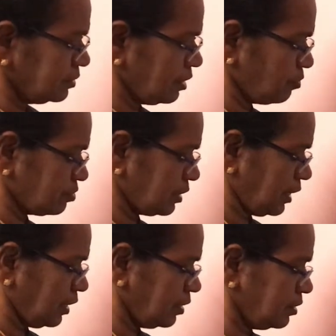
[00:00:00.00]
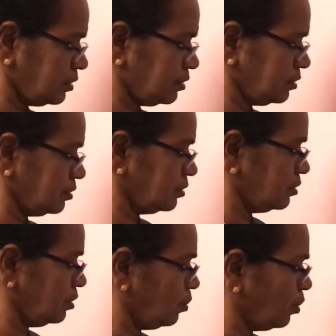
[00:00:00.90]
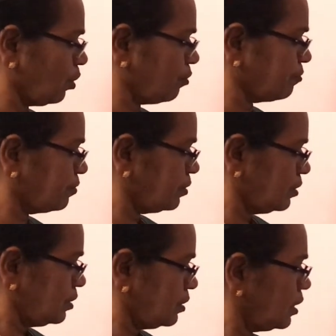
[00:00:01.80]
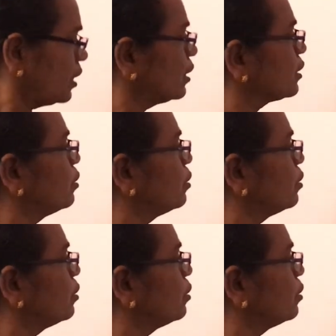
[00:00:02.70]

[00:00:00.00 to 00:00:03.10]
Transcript: there was a load of 100